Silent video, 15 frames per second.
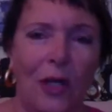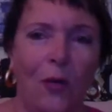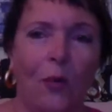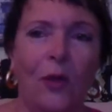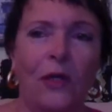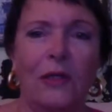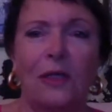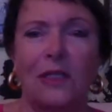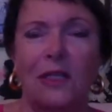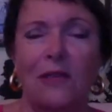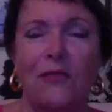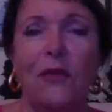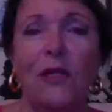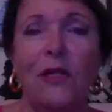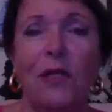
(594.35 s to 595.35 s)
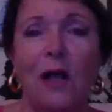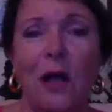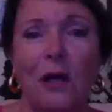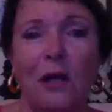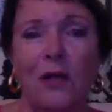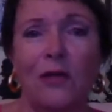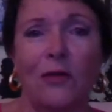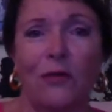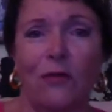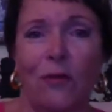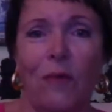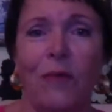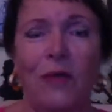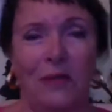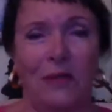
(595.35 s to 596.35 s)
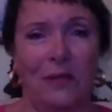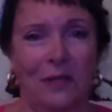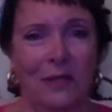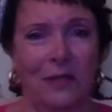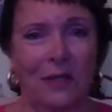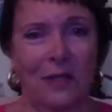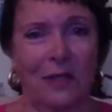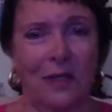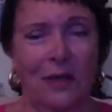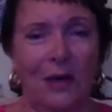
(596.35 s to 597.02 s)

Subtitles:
with different colored ribbons.